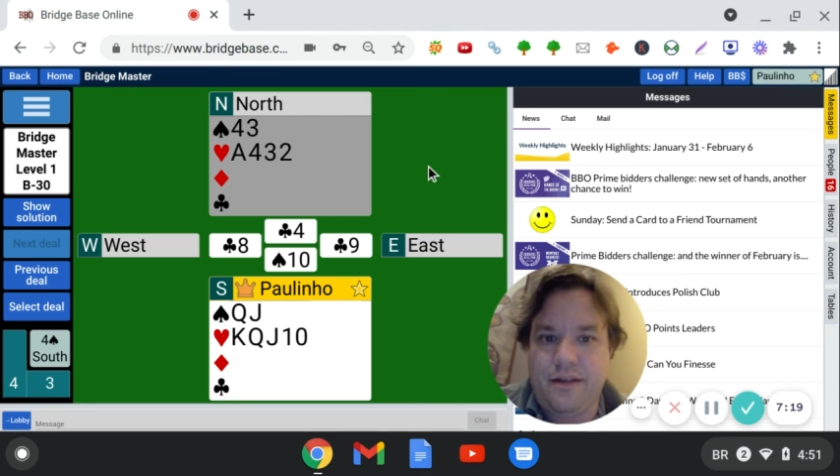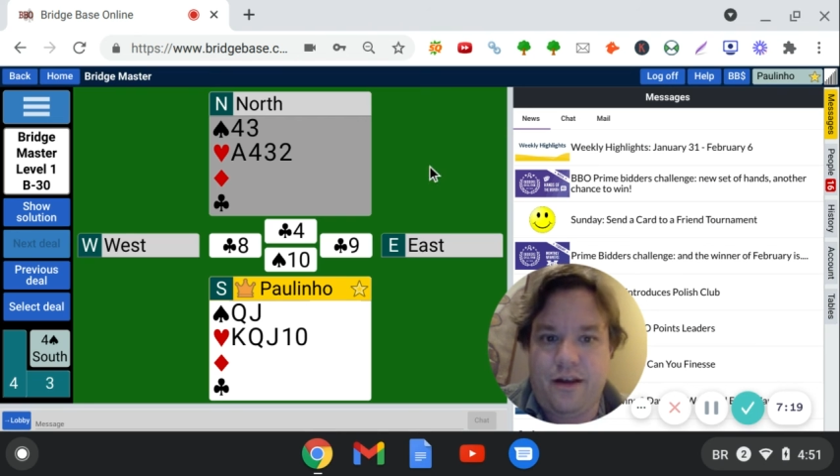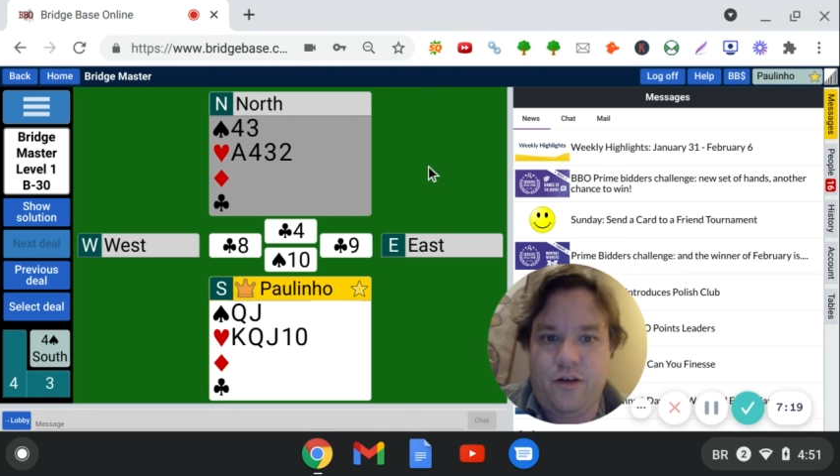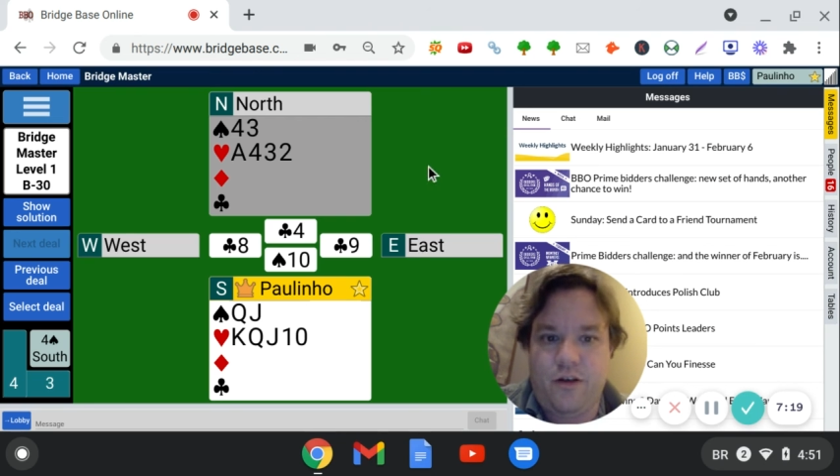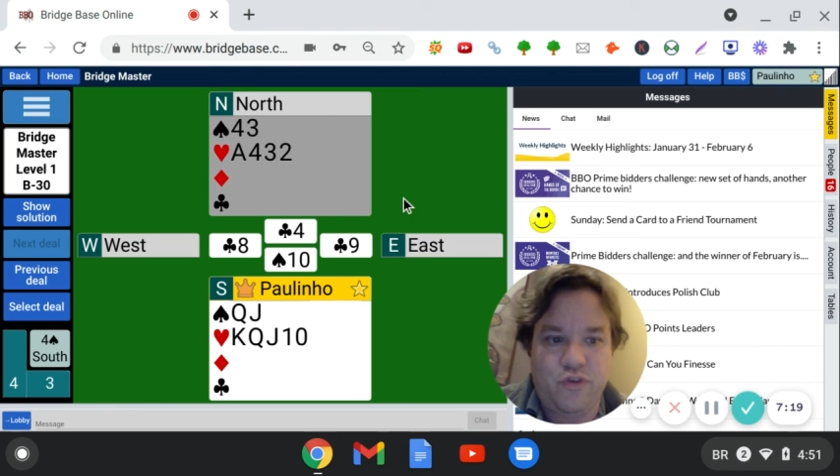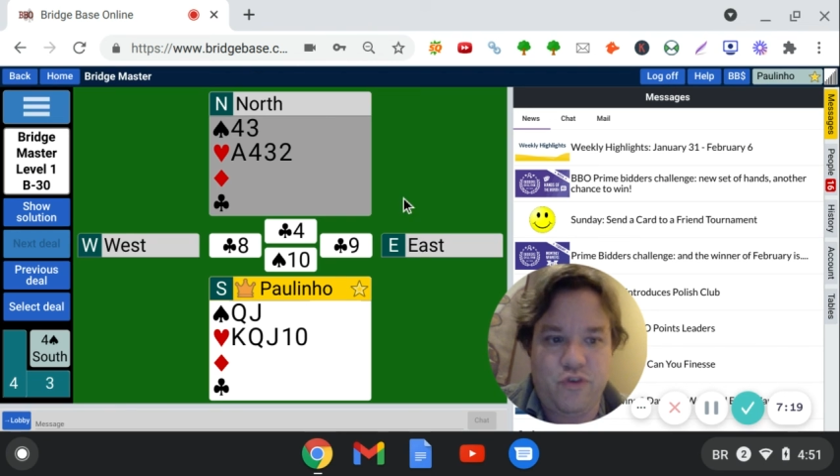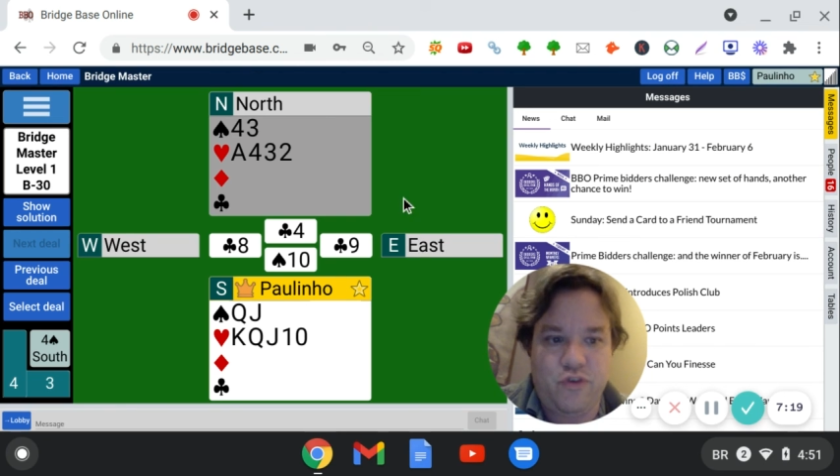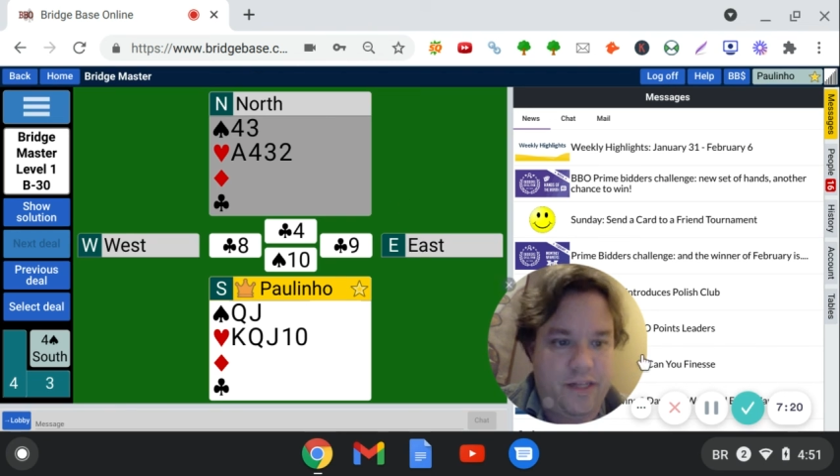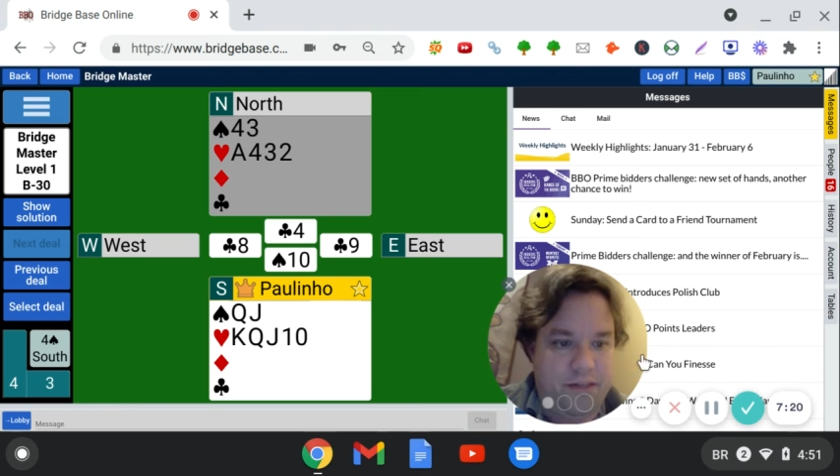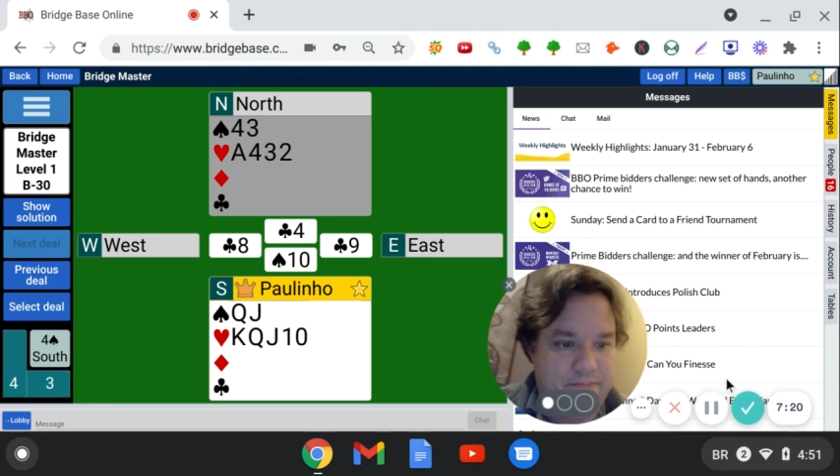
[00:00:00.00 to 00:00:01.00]
I hope you
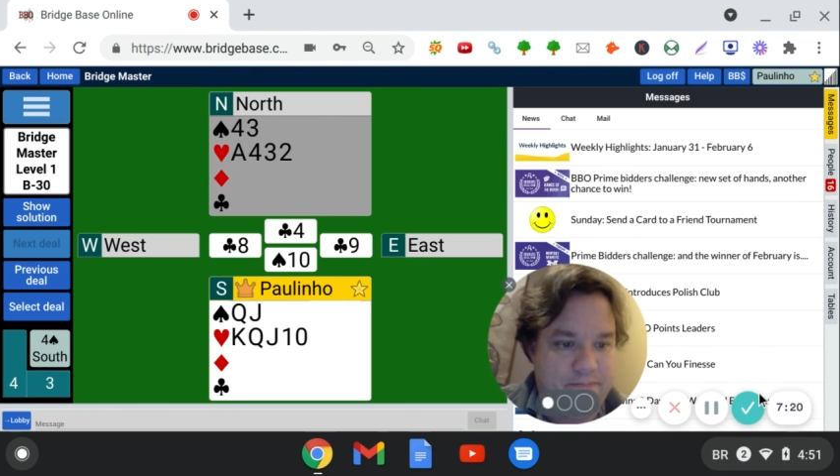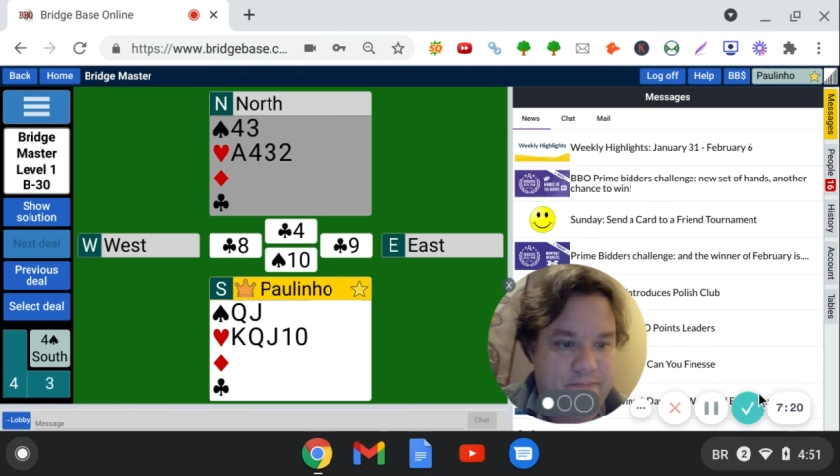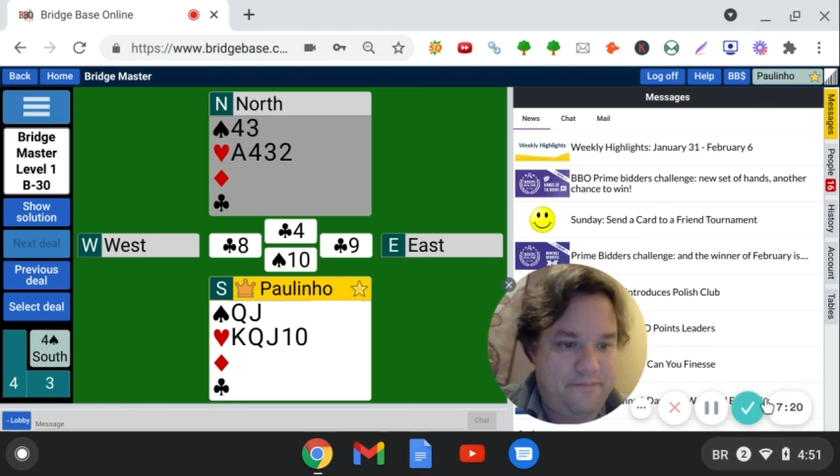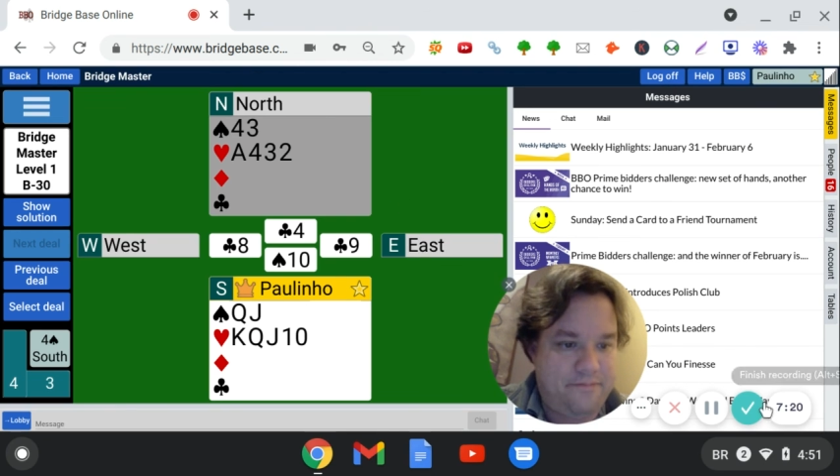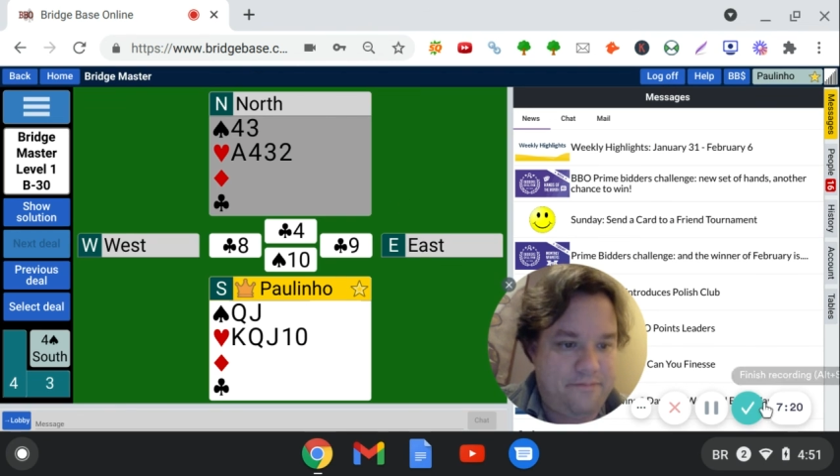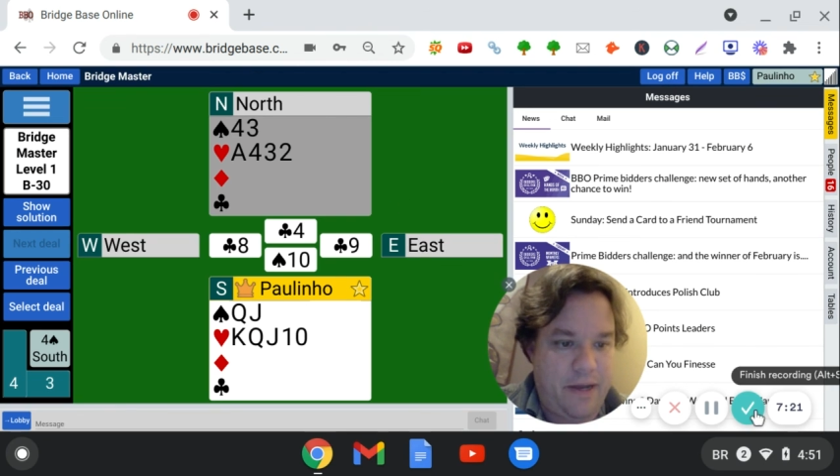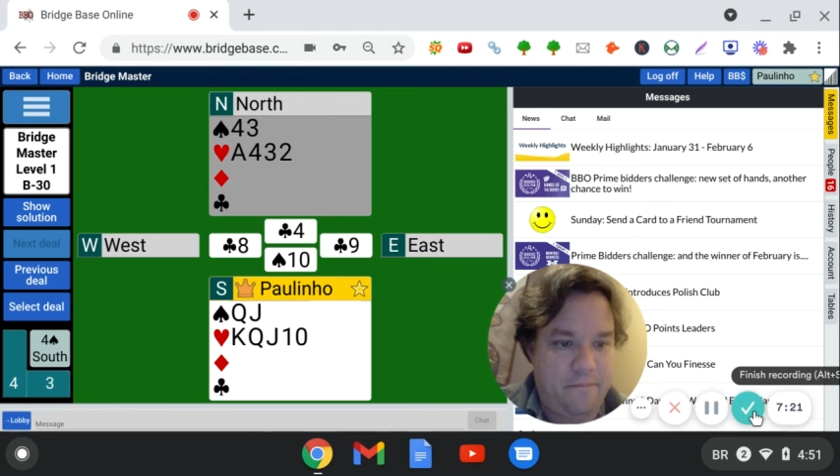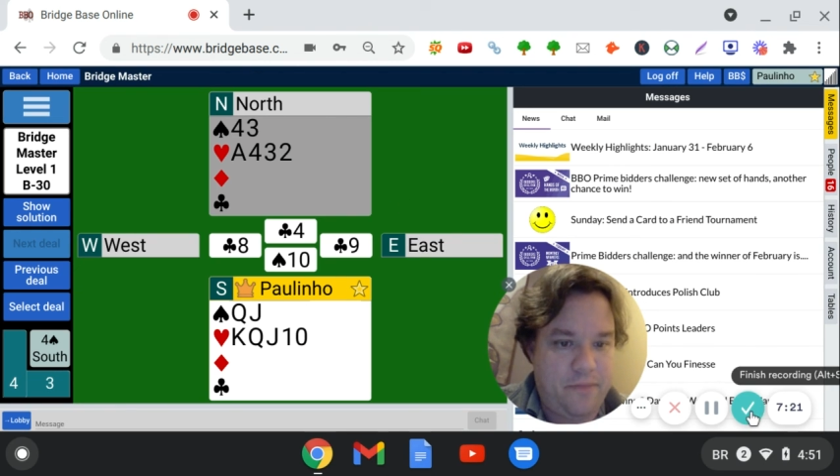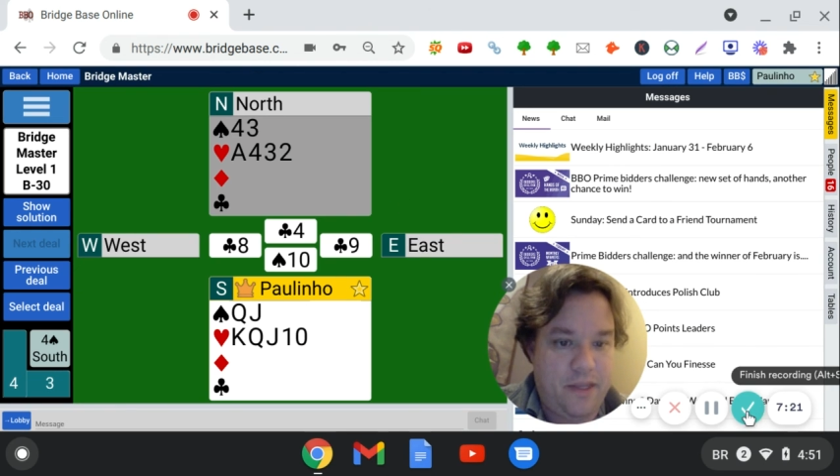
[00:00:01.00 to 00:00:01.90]
enjoyed it. Bye-bye.